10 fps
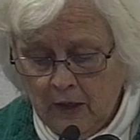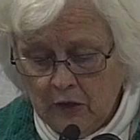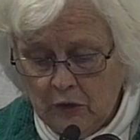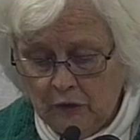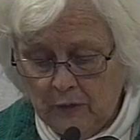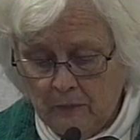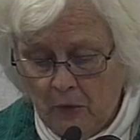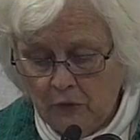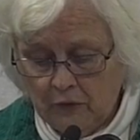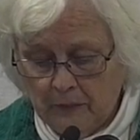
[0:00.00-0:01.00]
Using
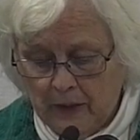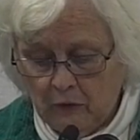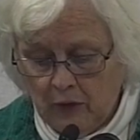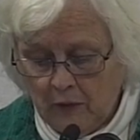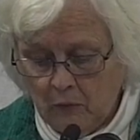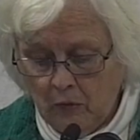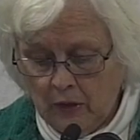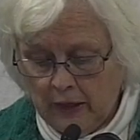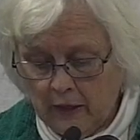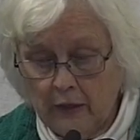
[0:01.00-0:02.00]
most of my dry wood,
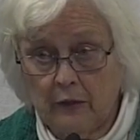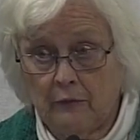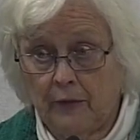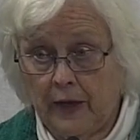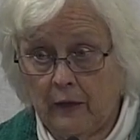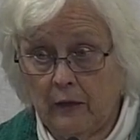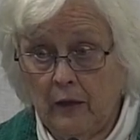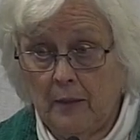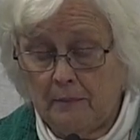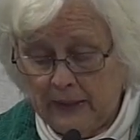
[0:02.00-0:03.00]
I got the fire
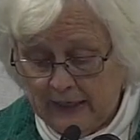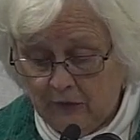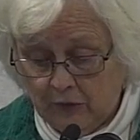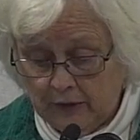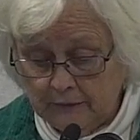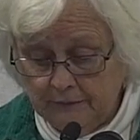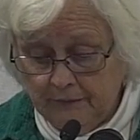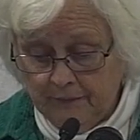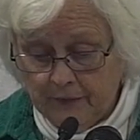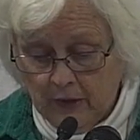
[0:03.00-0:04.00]
blazing.
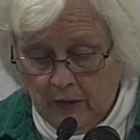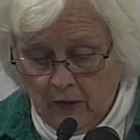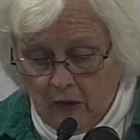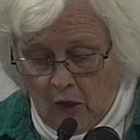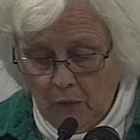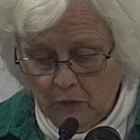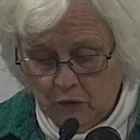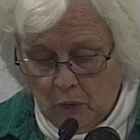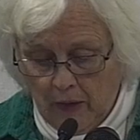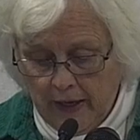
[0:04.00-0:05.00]
All was
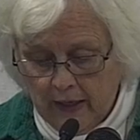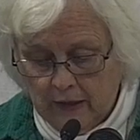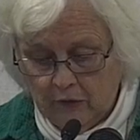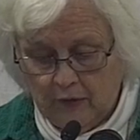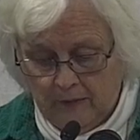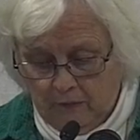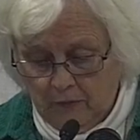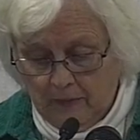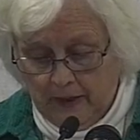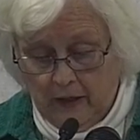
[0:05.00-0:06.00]
quiet except
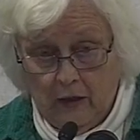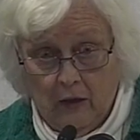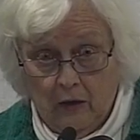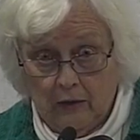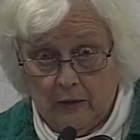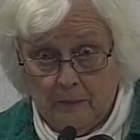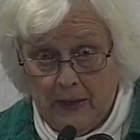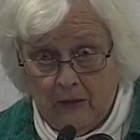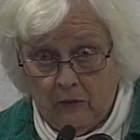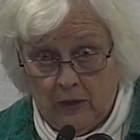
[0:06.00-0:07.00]
for my heart
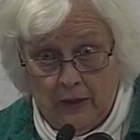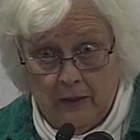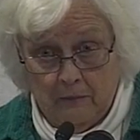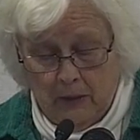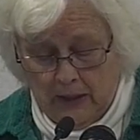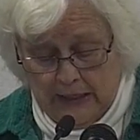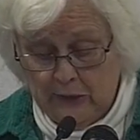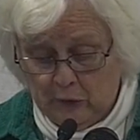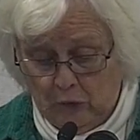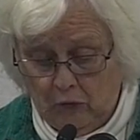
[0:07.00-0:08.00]
pounding in my
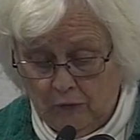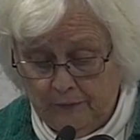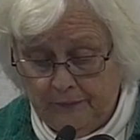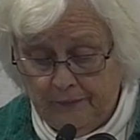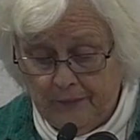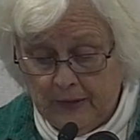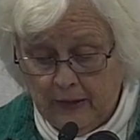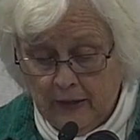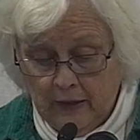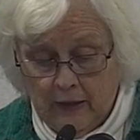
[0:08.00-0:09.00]
ears.
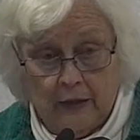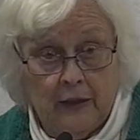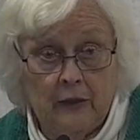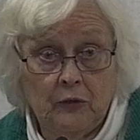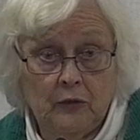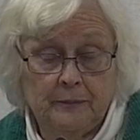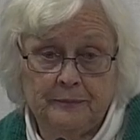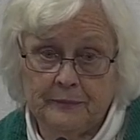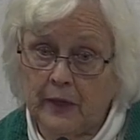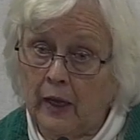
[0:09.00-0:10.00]
At least
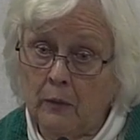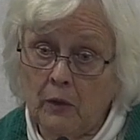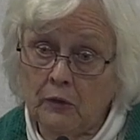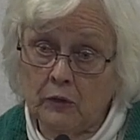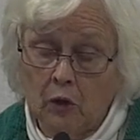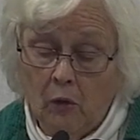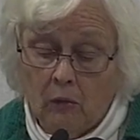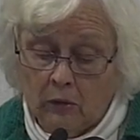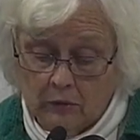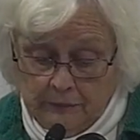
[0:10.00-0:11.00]
I wasn't
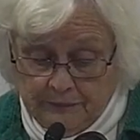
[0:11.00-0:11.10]
cold.